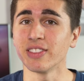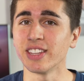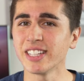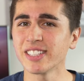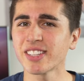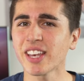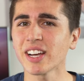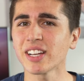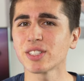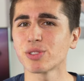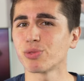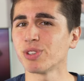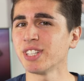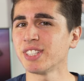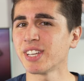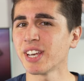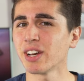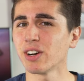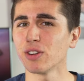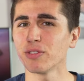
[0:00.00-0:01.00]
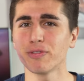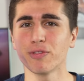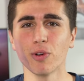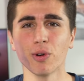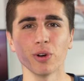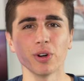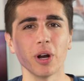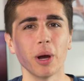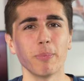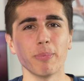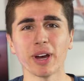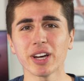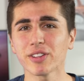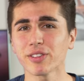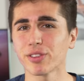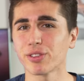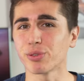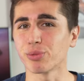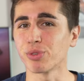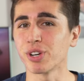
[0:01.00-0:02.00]
These guys retail for about
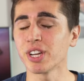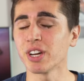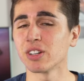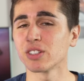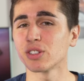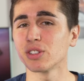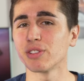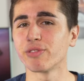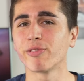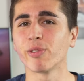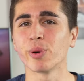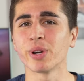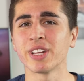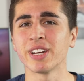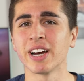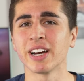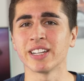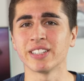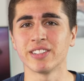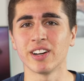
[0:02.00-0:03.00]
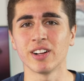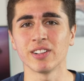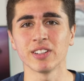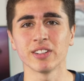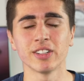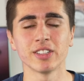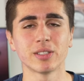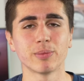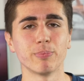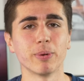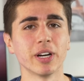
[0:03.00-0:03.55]
$349,